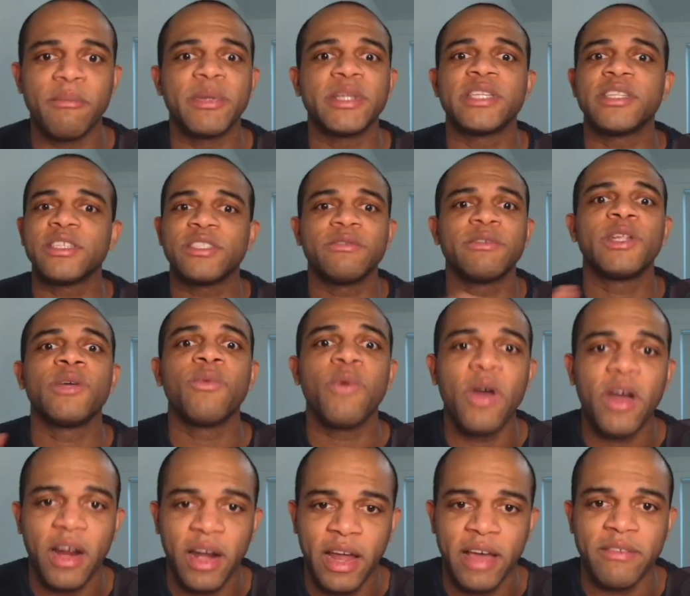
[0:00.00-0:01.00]
But it doesn't really
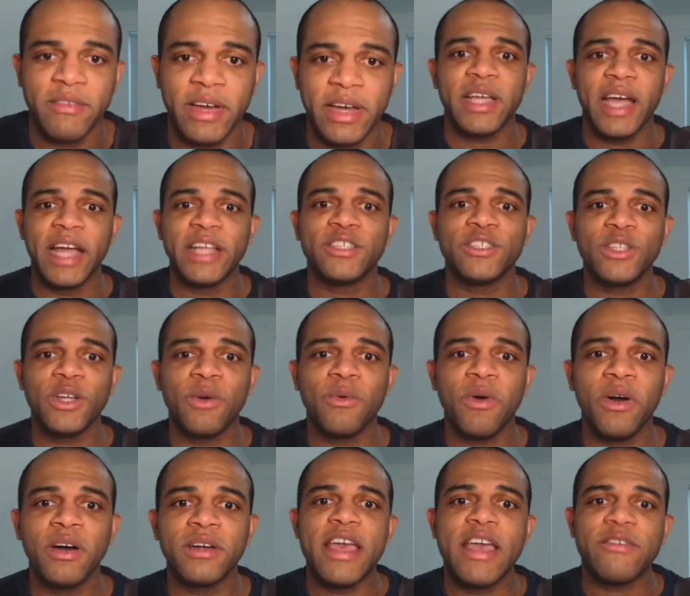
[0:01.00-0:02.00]
work like that. And you know
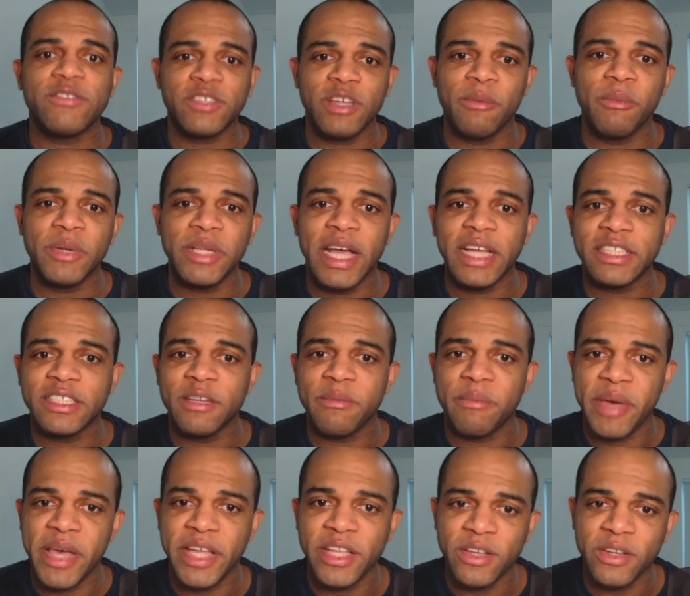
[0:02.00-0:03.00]
what? If someone has an
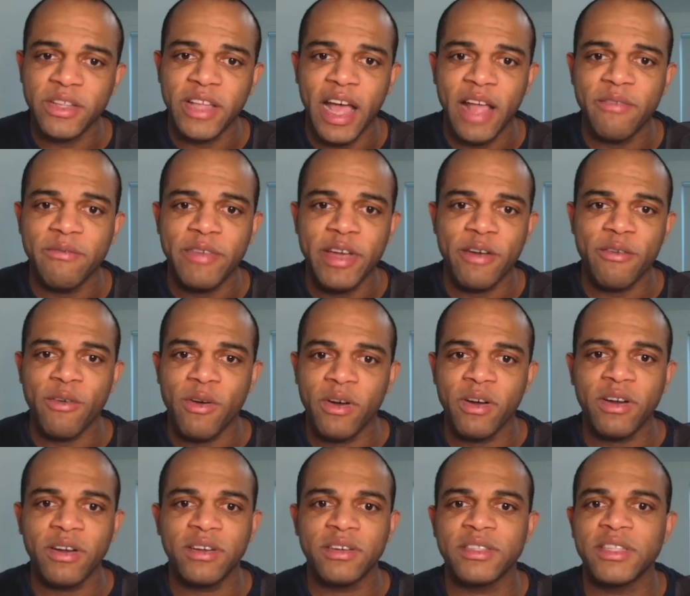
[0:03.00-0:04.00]
opinion and they're
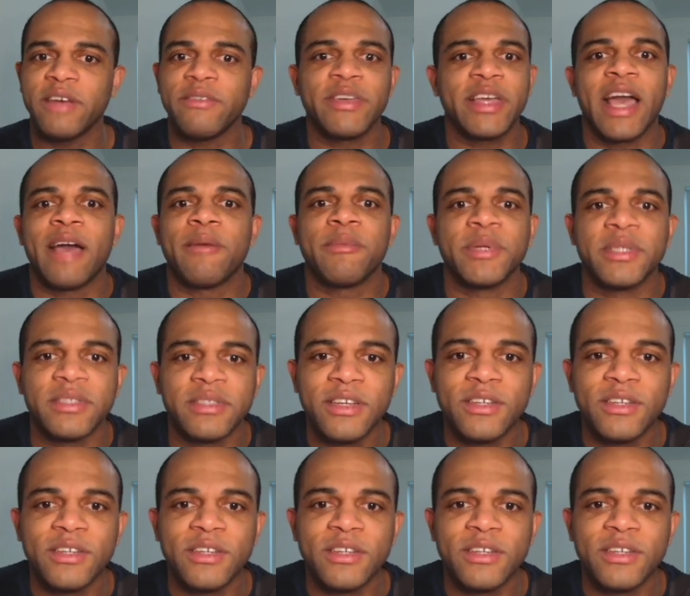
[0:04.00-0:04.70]
wrong, nothing happens.